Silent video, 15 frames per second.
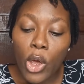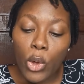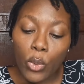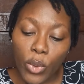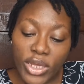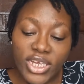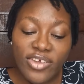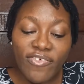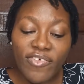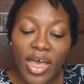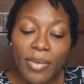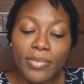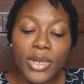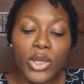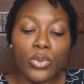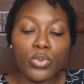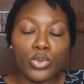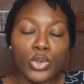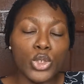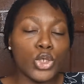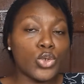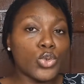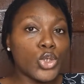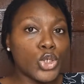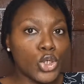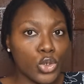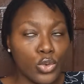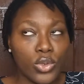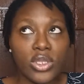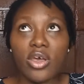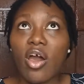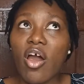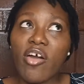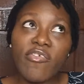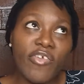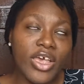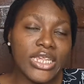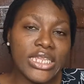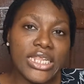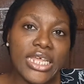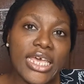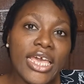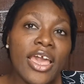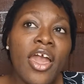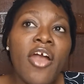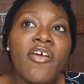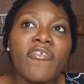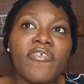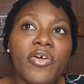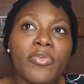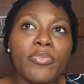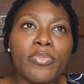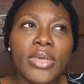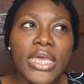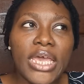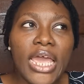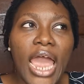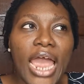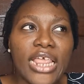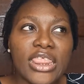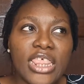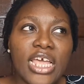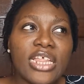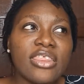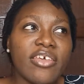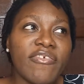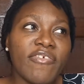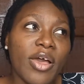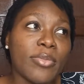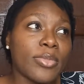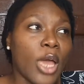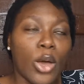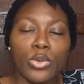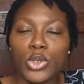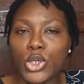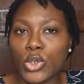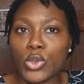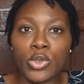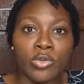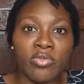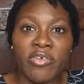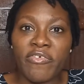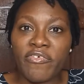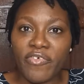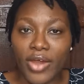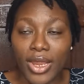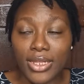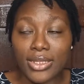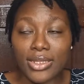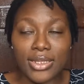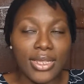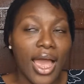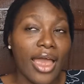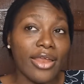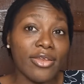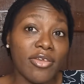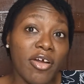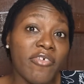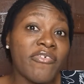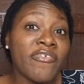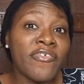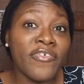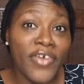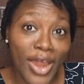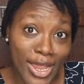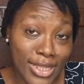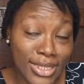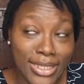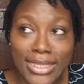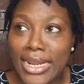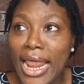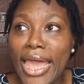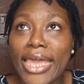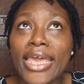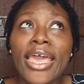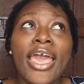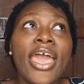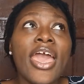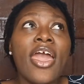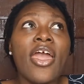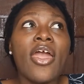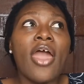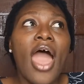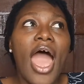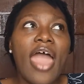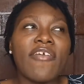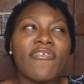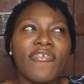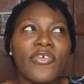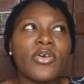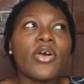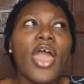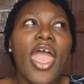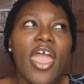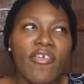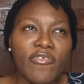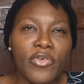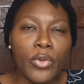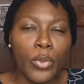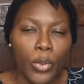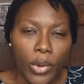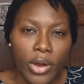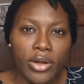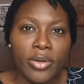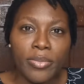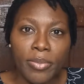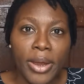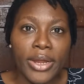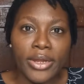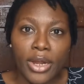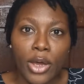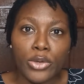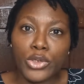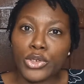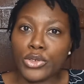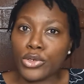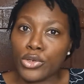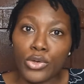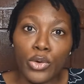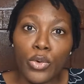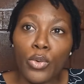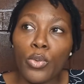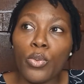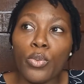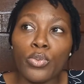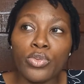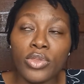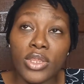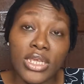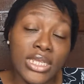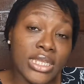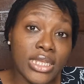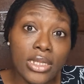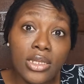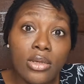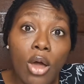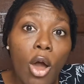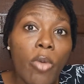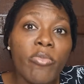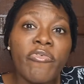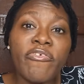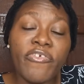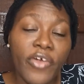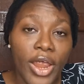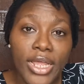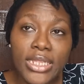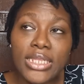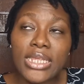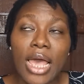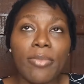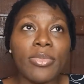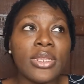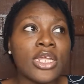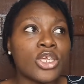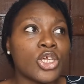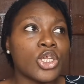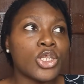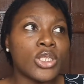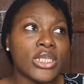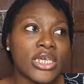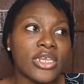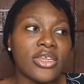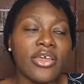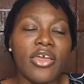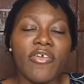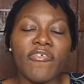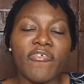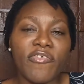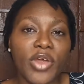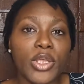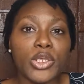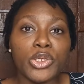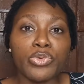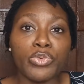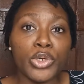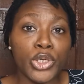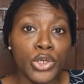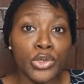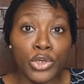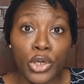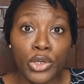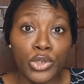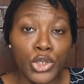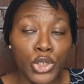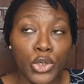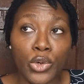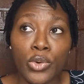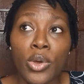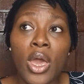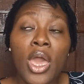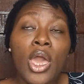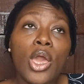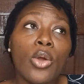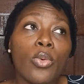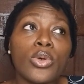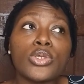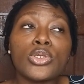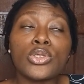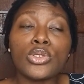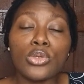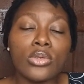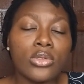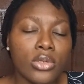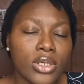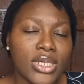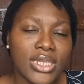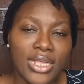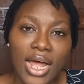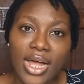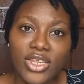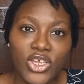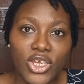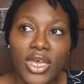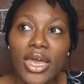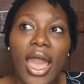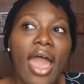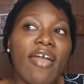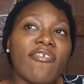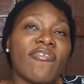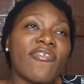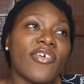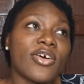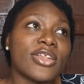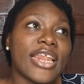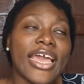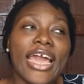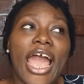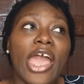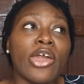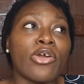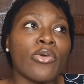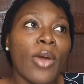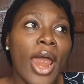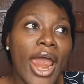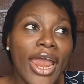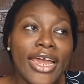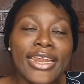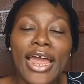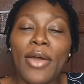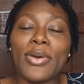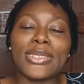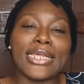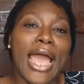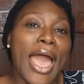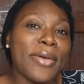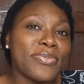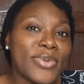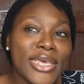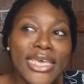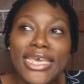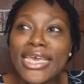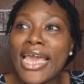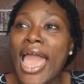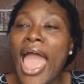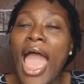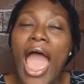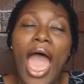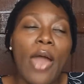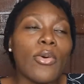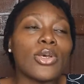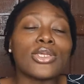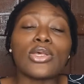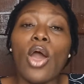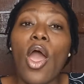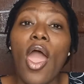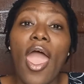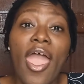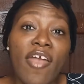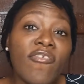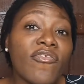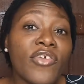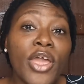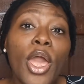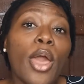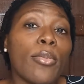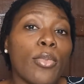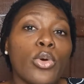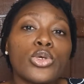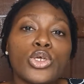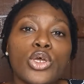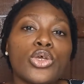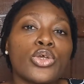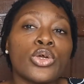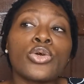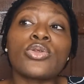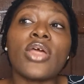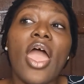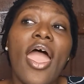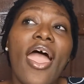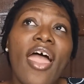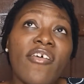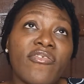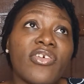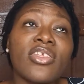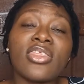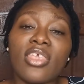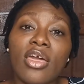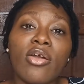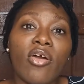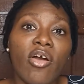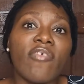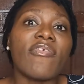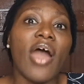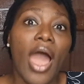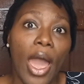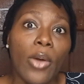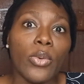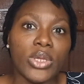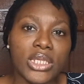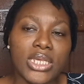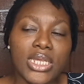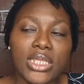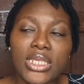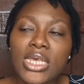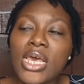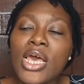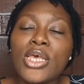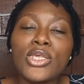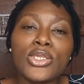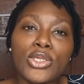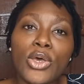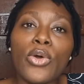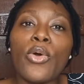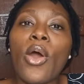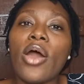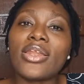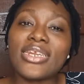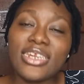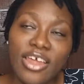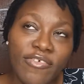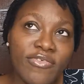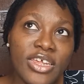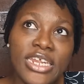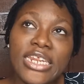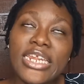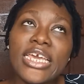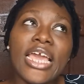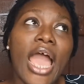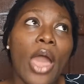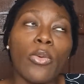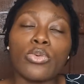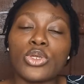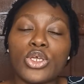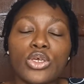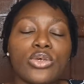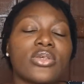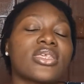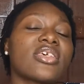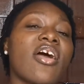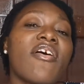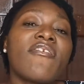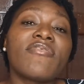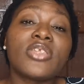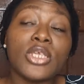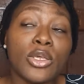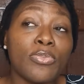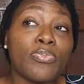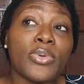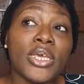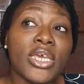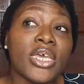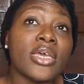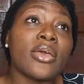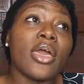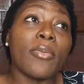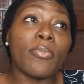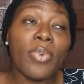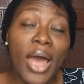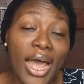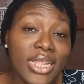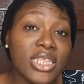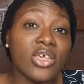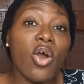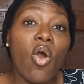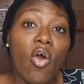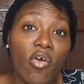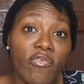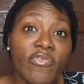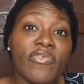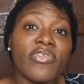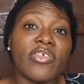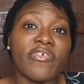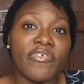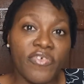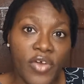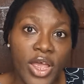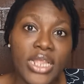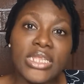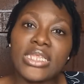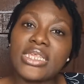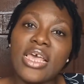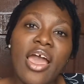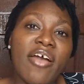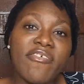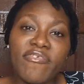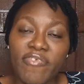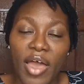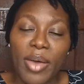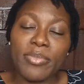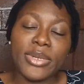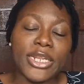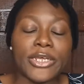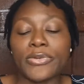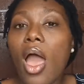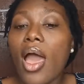which family would you choose? Obviously, for me, I think the family I would choose would be Friends. I love Friends. Like, I feel everyone by now should know the sitcom Friends. I mean, they just did a Friends reunion show. It was so nostalgic. I felt like I cried, I was happy, I was every emotion you could ever think of, I was it. So definitely I would choose to be part of the Friends family.